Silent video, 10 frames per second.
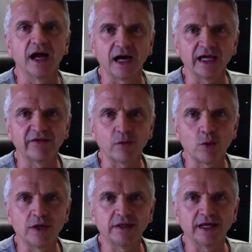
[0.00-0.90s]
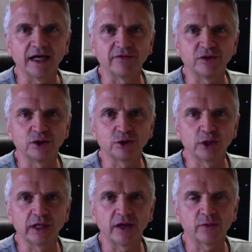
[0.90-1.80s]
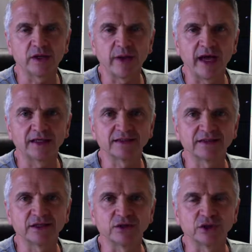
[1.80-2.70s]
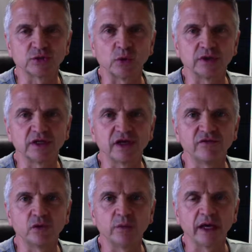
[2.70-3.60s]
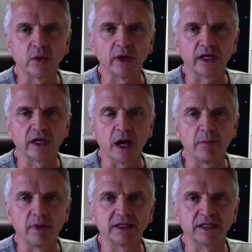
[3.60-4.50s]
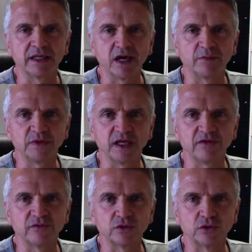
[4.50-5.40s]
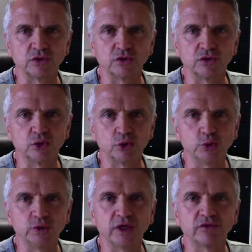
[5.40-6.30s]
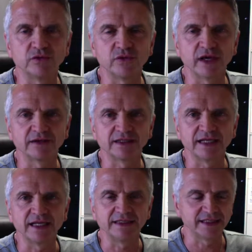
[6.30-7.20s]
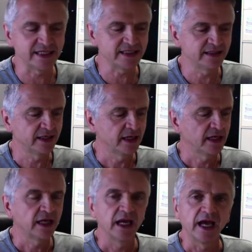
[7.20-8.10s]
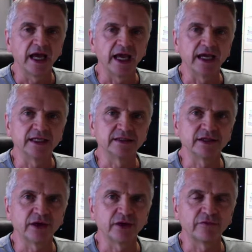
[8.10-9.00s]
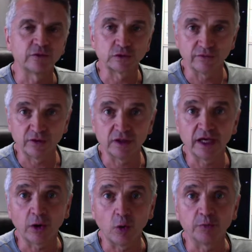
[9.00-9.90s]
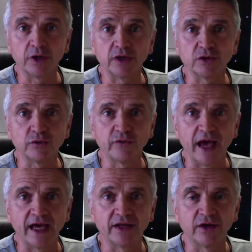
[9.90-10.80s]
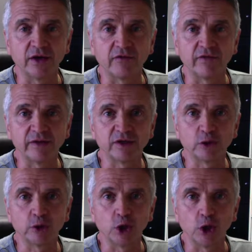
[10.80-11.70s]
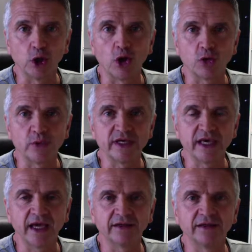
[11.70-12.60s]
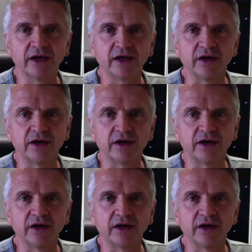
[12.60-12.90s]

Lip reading: Hi everyone, Ivan Desjardins Remax. I just wanted to give you my quick monthly update for the June 2018. And first of all, I hope that you've had a very good long weekend,